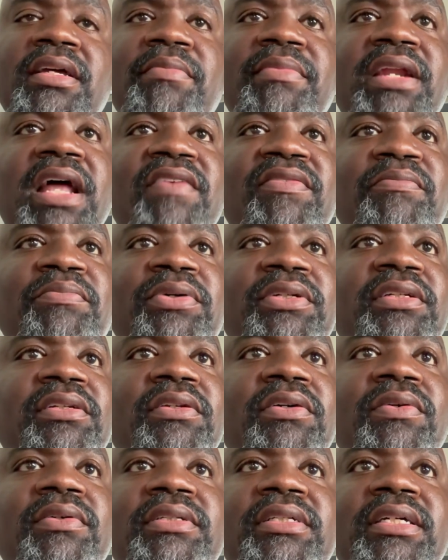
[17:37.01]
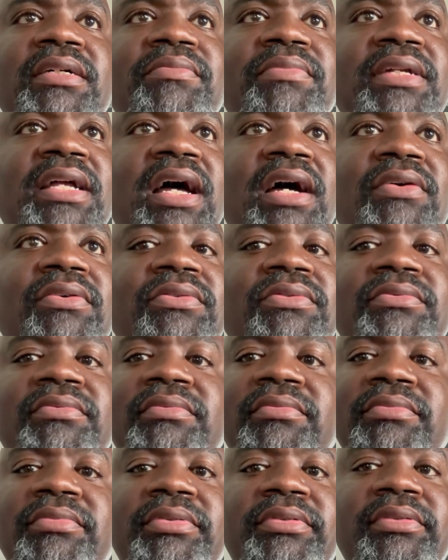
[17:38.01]
I haven't put a load yet, but I
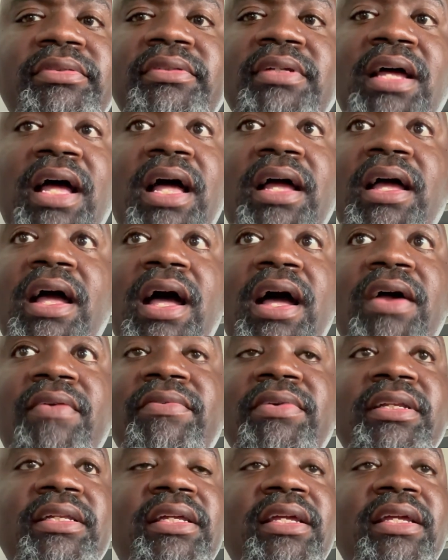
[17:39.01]
really